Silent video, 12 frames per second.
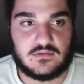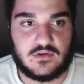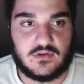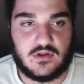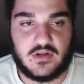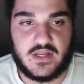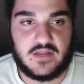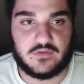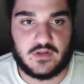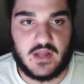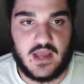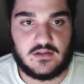Or not
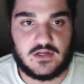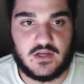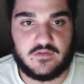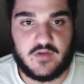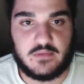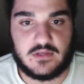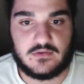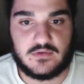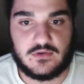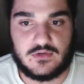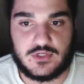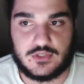even. How long have I been doing
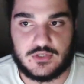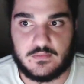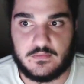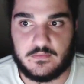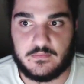YouTube?